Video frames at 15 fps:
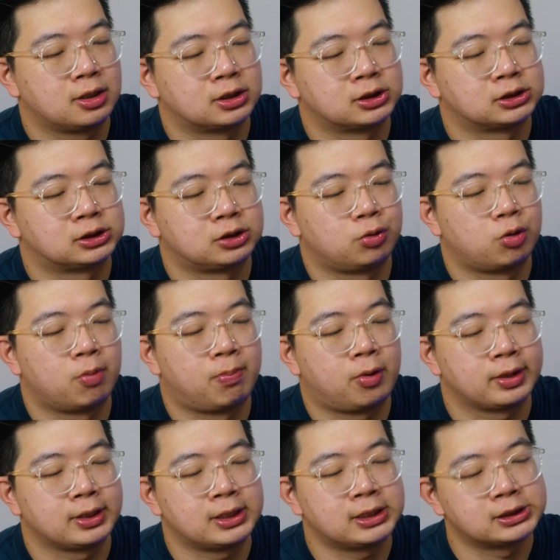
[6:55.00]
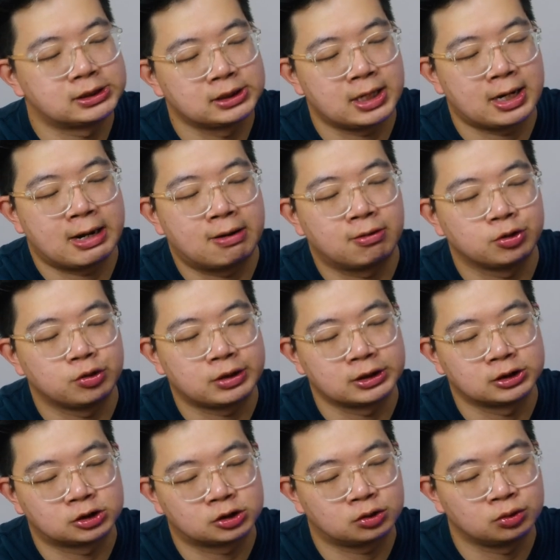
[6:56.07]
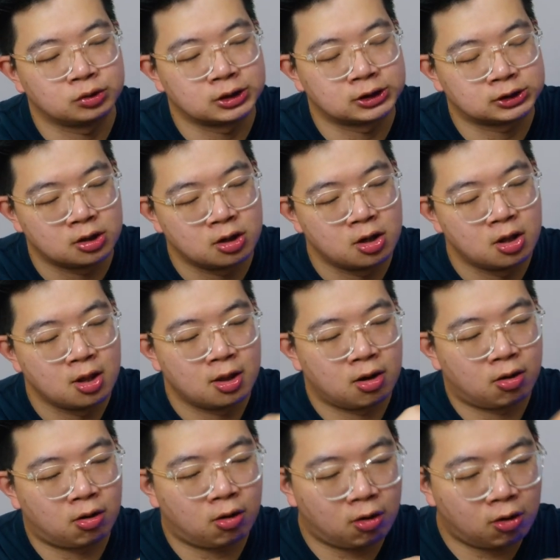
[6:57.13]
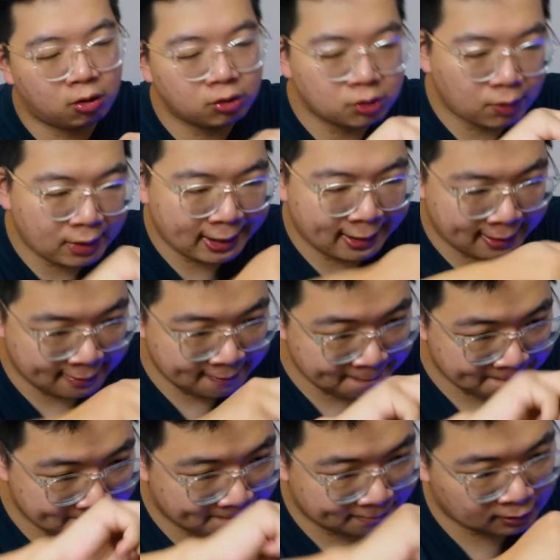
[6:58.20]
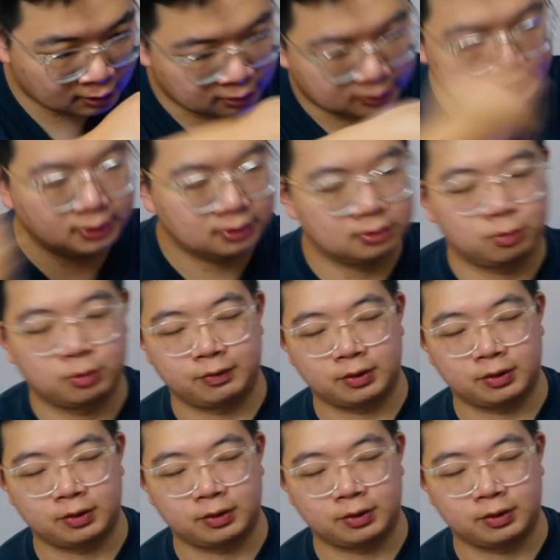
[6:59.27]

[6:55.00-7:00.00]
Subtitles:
the 0 point is. Now you can screw this all the way in, right, with